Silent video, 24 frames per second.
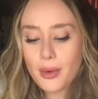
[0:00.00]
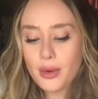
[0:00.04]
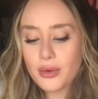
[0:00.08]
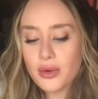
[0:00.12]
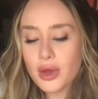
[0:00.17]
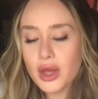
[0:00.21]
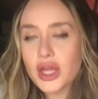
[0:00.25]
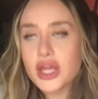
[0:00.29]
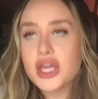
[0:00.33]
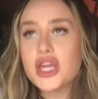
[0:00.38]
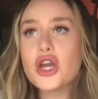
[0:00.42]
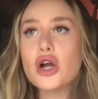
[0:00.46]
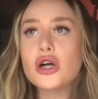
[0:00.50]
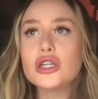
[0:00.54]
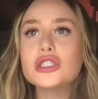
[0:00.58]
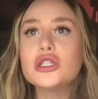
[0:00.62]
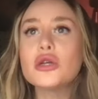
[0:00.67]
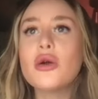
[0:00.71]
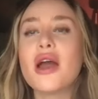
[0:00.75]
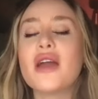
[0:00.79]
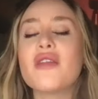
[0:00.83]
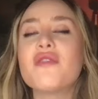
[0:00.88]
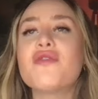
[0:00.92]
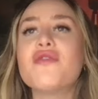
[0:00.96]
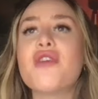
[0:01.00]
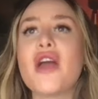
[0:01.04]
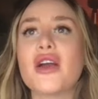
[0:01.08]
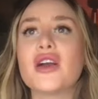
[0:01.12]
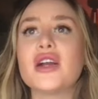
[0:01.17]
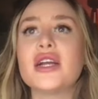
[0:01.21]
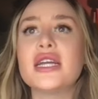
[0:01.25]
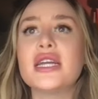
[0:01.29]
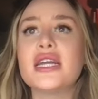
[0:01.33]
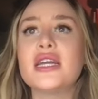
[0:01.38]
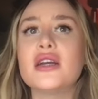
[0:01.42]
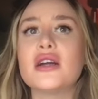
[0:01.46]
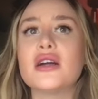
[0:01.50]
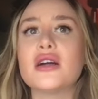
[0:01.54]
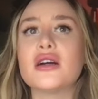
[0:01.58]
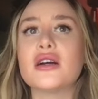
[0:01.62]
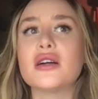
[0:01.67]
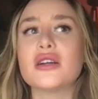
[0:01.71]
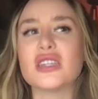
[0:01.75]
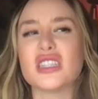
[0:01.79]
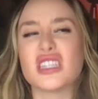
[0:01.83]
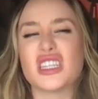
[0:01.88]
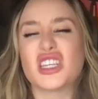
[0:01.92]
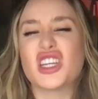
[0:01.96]
He also had very
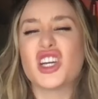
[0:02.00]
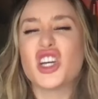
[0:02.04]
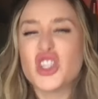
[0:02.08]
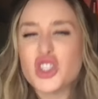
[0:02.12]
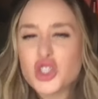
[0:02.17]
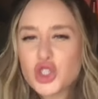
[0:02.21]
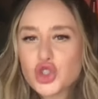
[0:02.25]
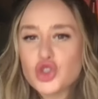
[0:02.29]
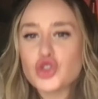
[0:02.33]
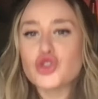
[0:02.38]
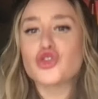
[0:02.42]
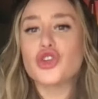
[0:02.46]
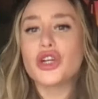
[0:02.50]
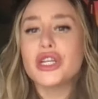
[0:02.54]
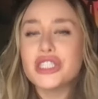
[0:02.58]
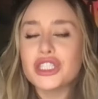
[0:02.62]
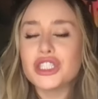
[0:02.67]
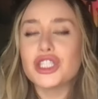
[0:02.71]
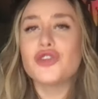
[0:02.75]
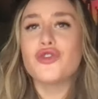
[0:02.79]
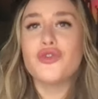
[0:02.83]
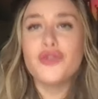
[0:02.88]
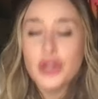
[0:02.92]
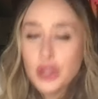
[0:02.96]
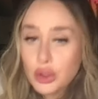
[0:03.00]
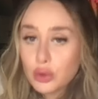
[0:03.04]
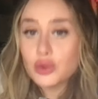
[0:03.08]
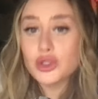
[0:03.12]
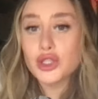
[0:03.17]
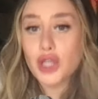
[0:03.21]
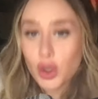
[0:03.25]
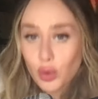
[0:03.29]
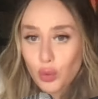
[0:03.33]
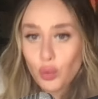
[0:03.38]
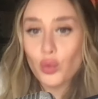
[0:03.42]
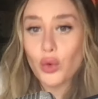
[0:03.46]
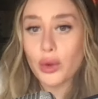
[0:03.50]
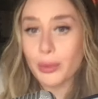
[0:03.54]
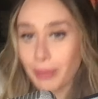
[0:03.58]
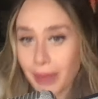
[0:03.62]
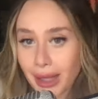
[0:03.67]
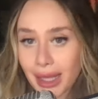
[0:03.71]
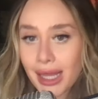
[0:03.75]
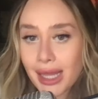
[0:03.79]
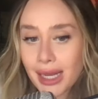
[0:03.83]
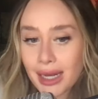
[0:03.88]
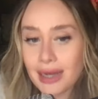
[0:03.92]
constricted views on women.